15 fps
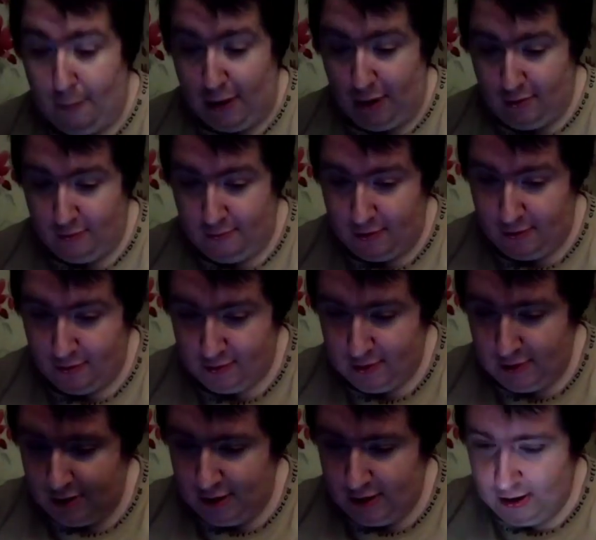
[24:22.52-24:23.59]
back on because
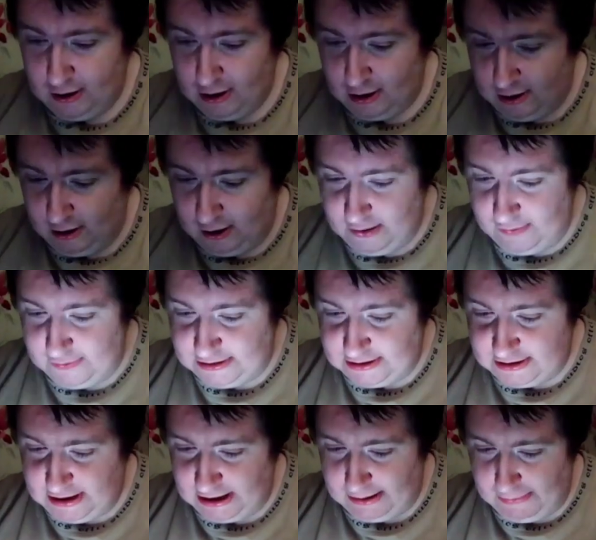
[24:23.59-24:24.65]
you can't even
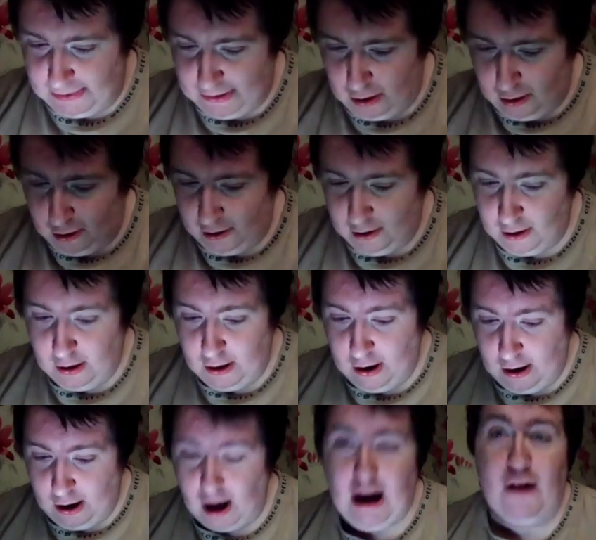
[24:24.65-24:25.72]
see me. The light,
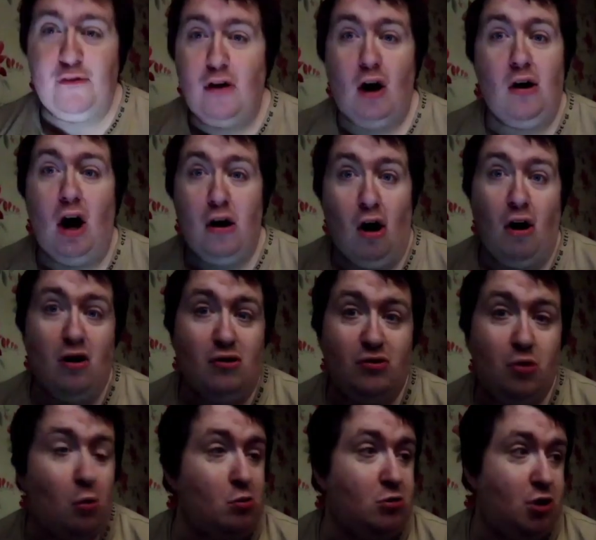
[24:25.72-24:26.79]
I have got a light,
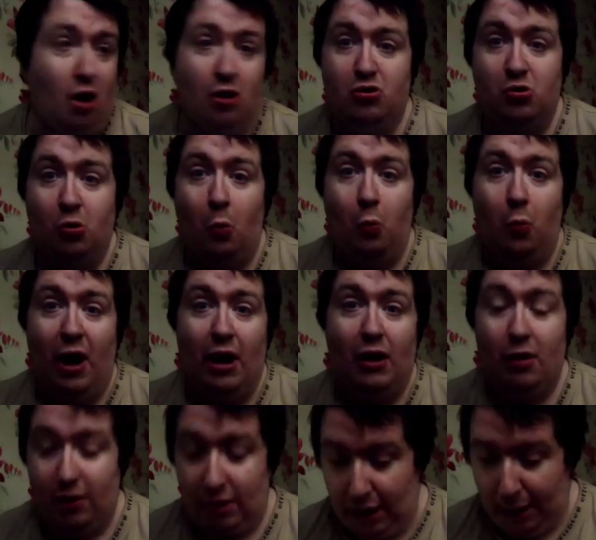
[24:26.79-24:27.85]
torchlight somewhere,
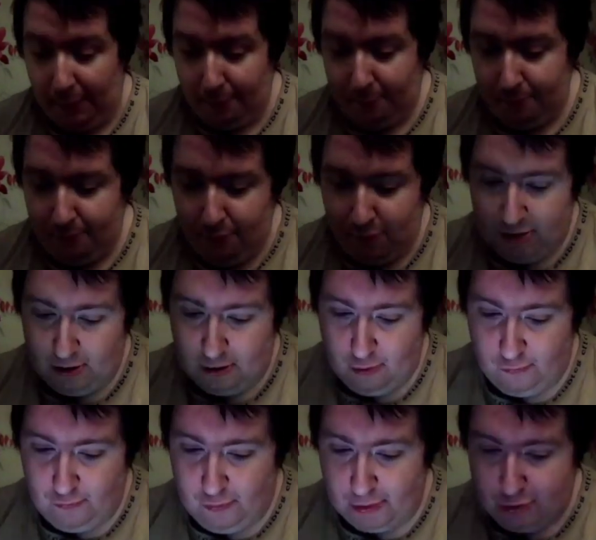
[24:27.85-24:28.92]
like, what's it called,
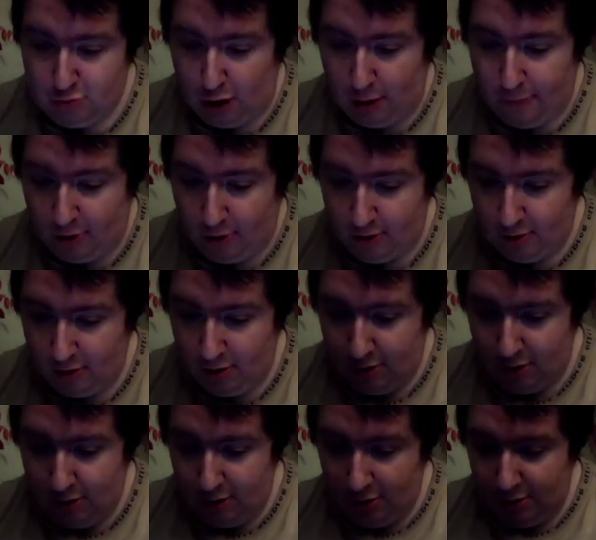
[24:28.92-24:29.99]
from a tripod.
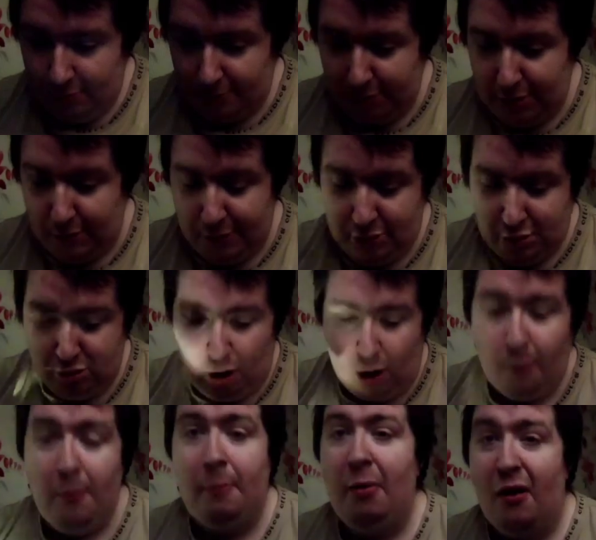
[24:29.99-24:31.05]
But you know, you just can't
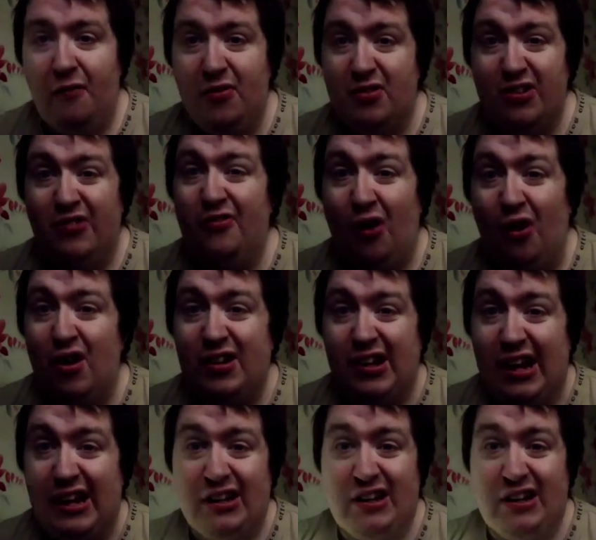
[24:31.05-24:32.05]
be bothered to find it and you